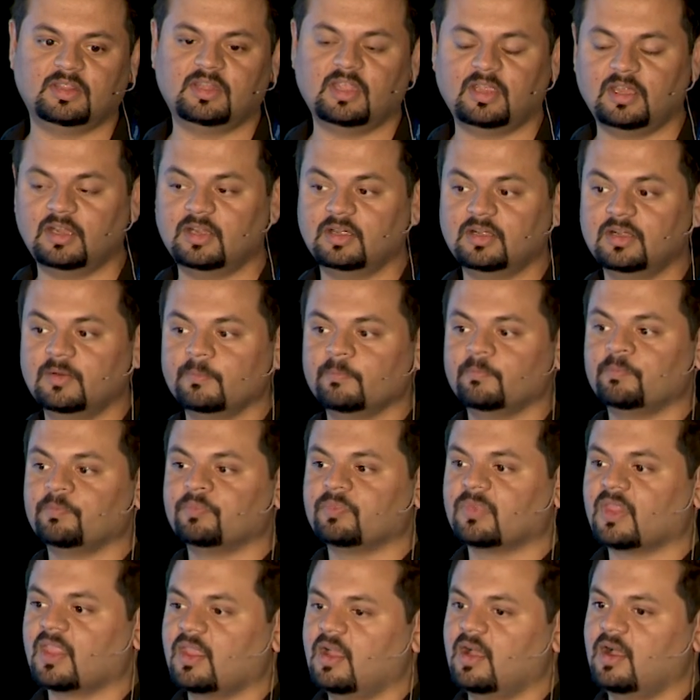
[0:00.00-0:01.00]
there
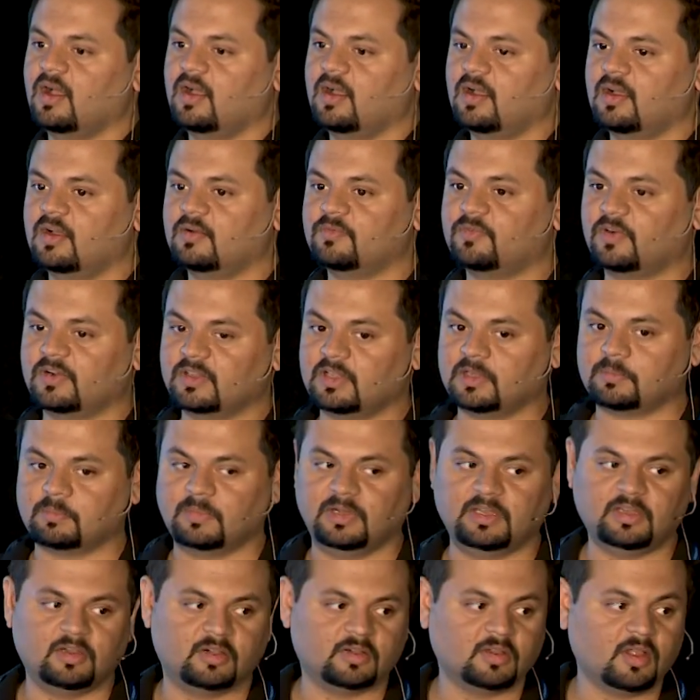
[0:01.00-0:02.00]
for that
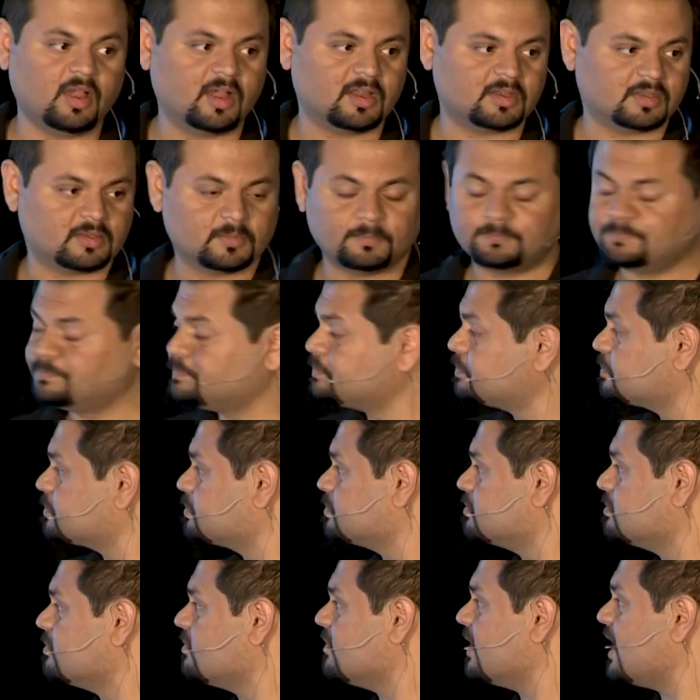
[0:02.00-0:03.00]
money or not?
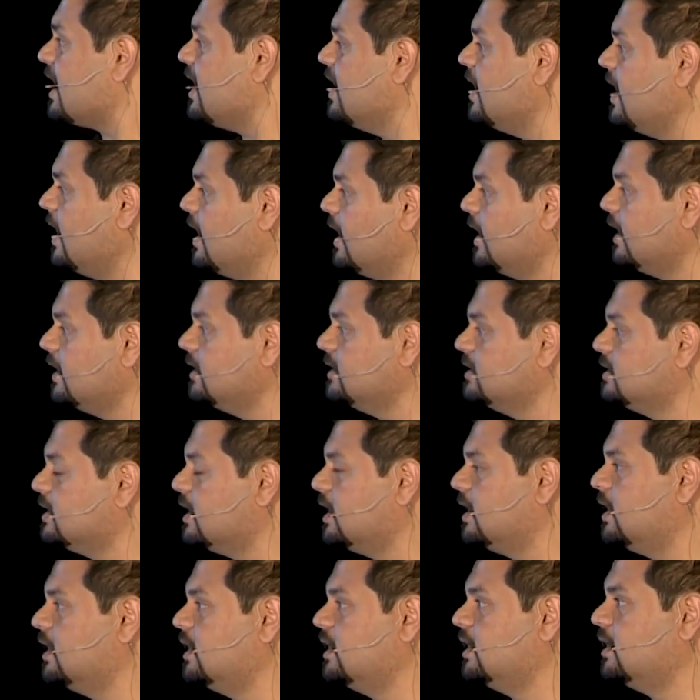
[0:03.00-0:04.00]
And
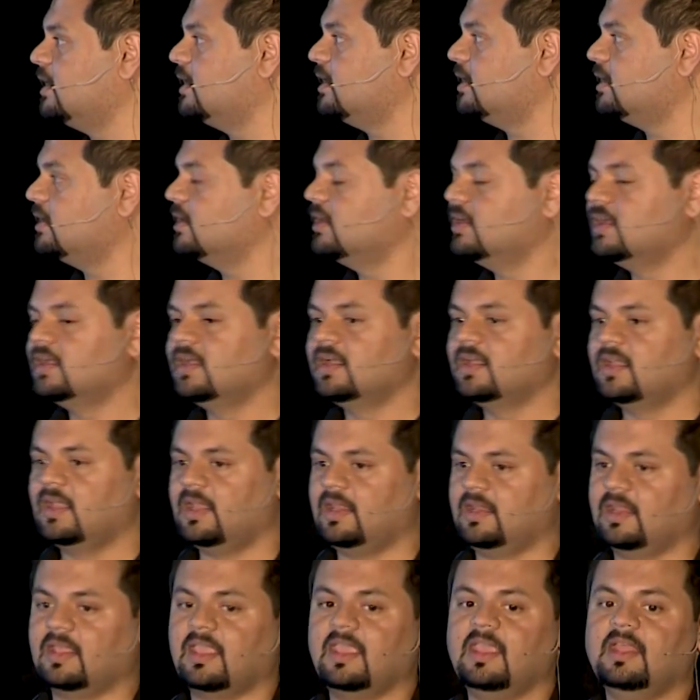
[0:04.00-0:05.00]

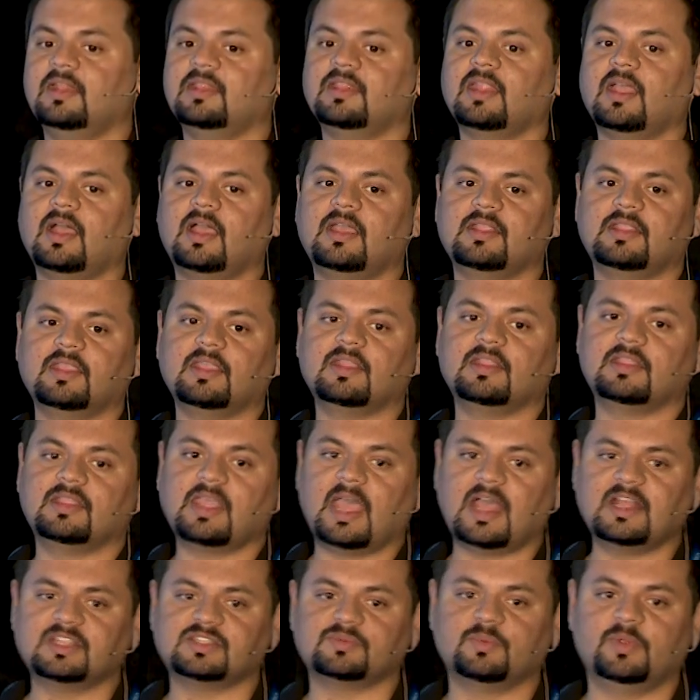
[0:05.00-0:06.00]
again, I think
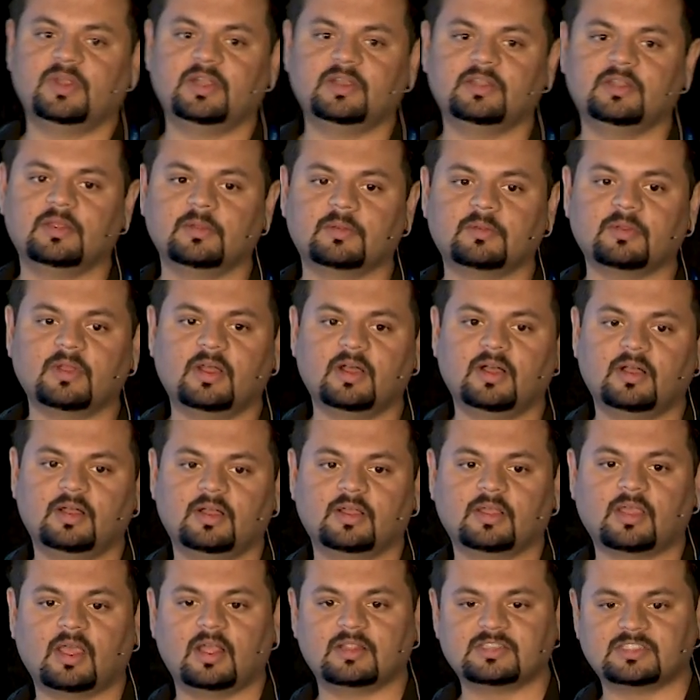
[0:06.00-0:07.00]
that's where the
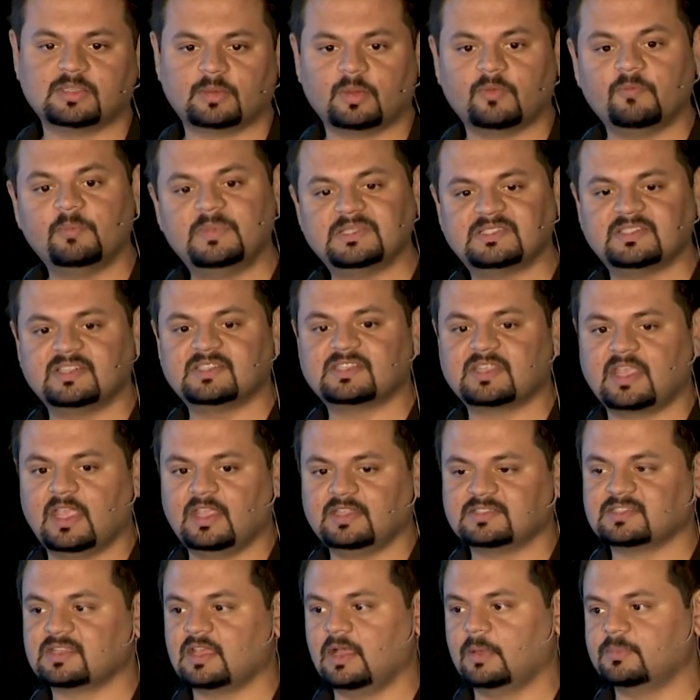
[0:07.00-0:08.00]
concept of business
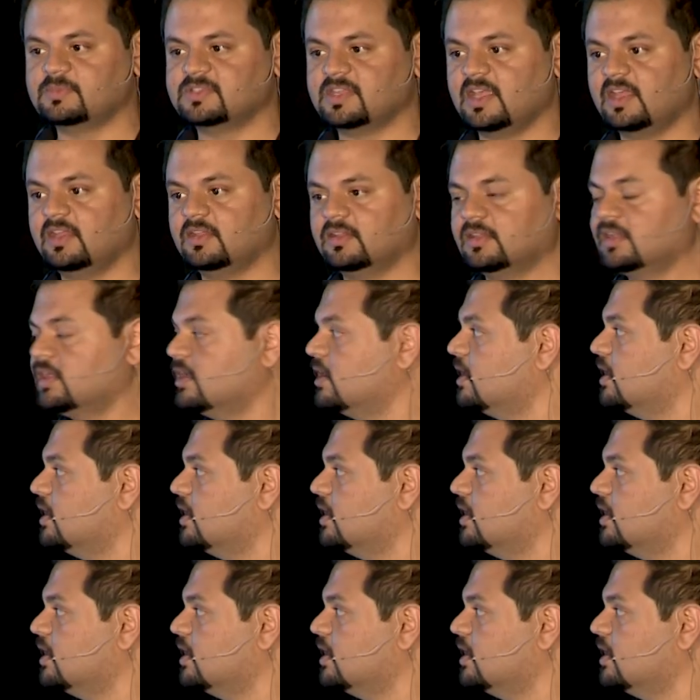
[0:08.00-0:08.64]
case comes in.